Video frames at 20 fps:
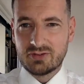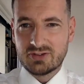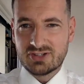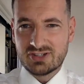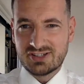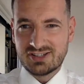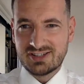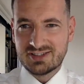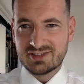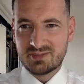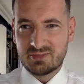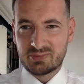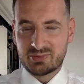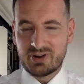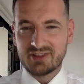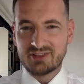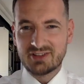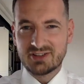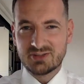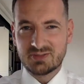Obviously, it's
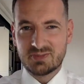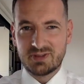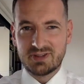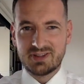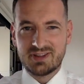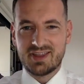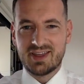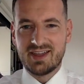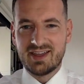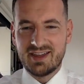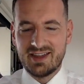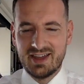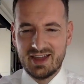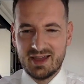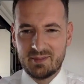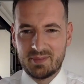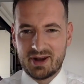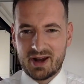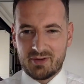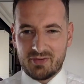a brand that's been
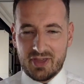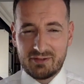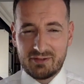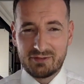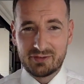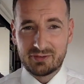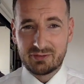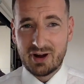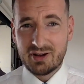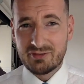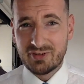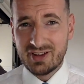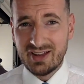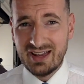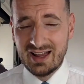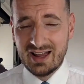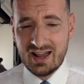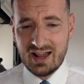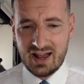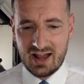out there
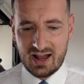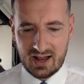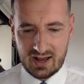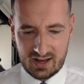forever.